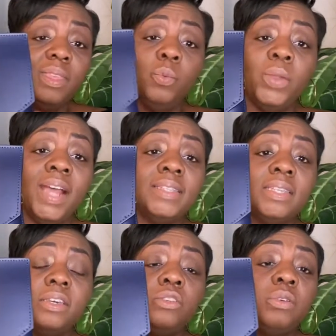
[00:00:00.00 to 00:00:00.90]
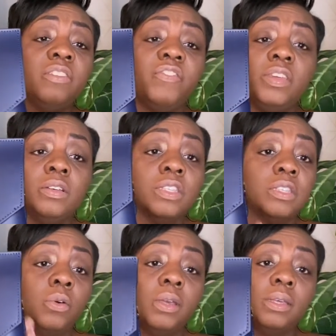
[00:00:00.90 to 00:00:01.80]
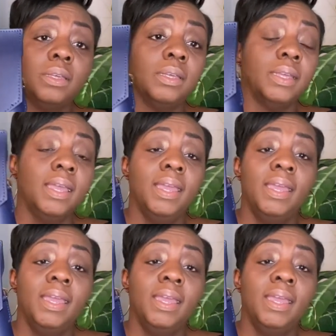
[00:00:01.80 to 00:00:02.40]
When I tell you it feels so good,